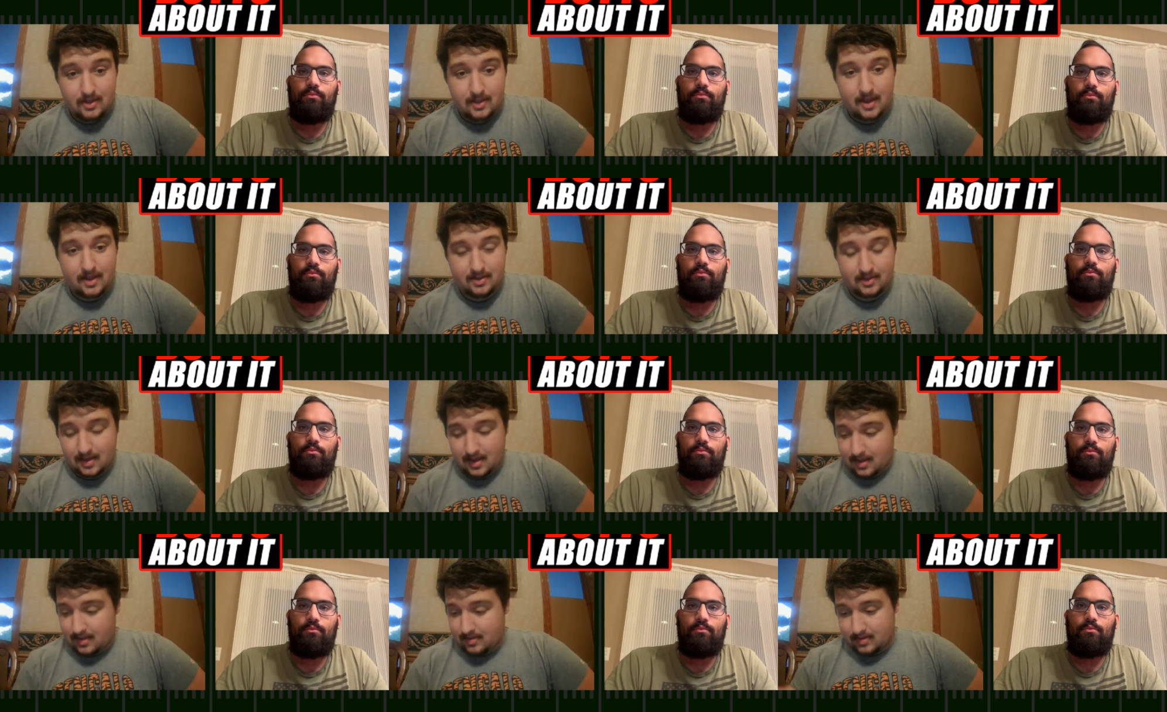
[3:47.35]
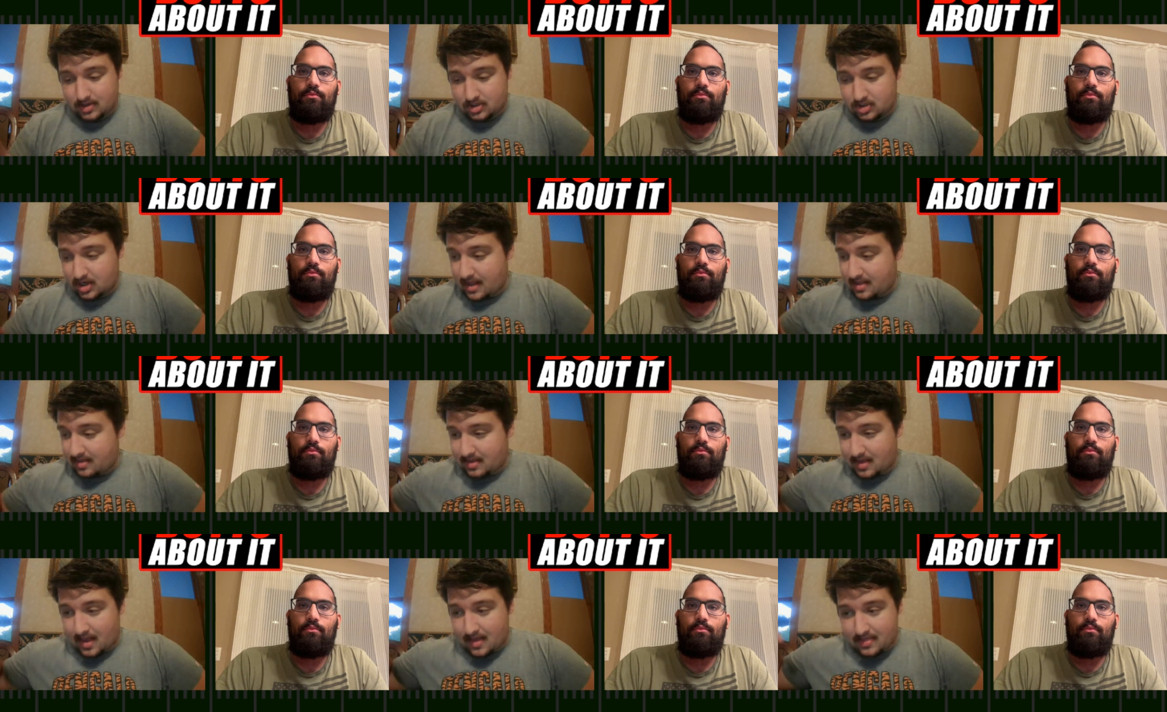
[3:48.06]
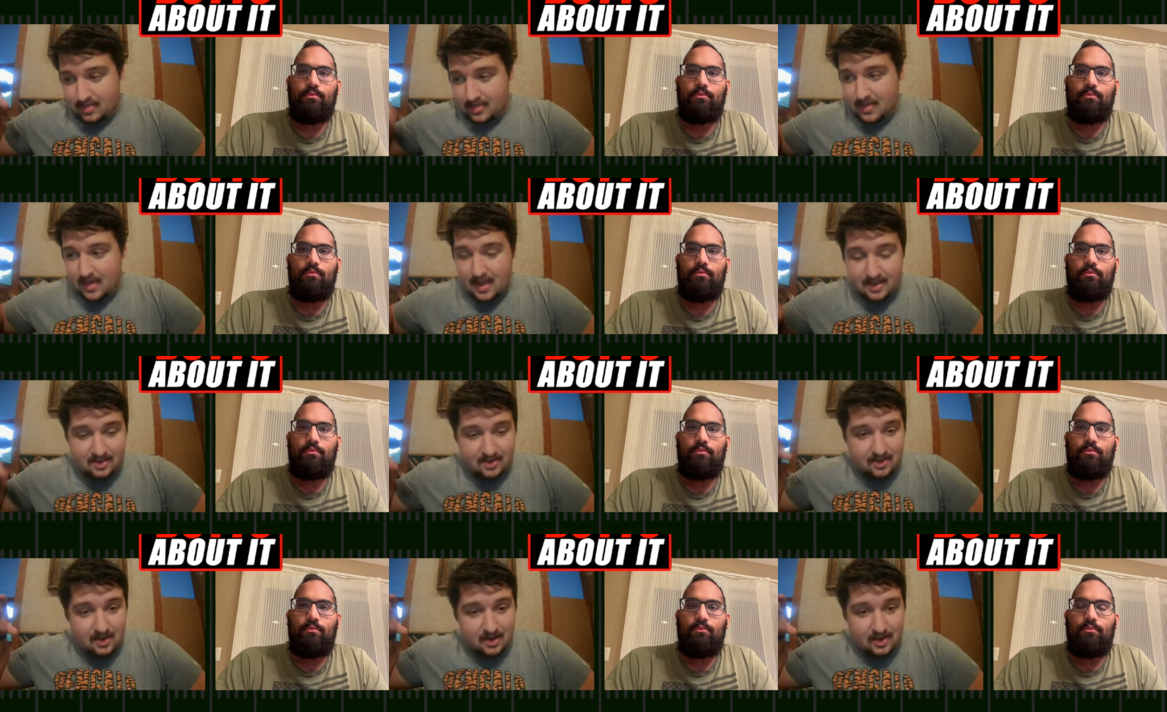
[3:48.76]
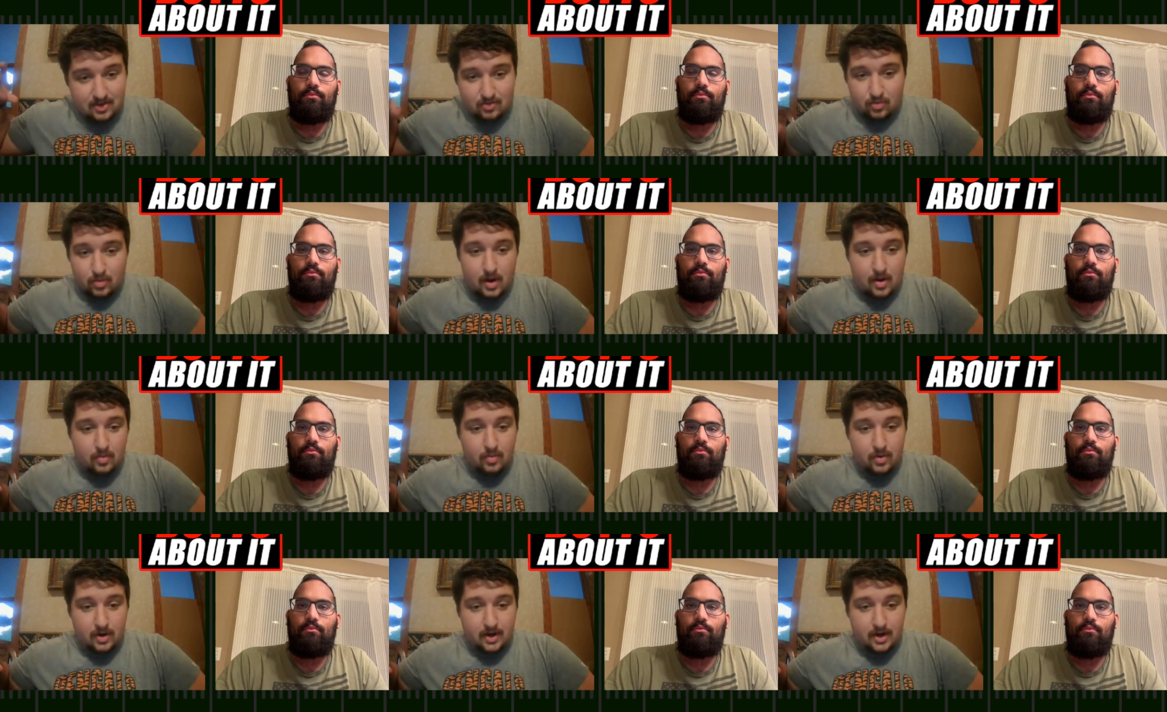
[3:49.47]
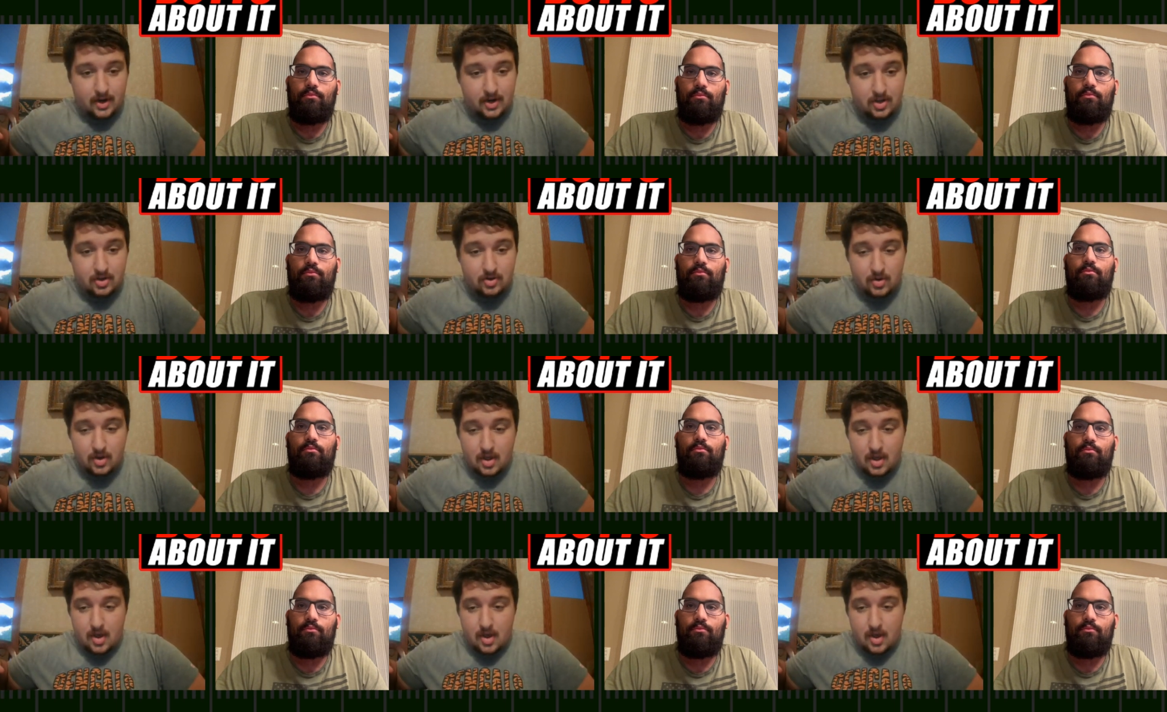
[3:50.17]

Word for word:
Speaker 1: They said the Jets said this is what we're going to do.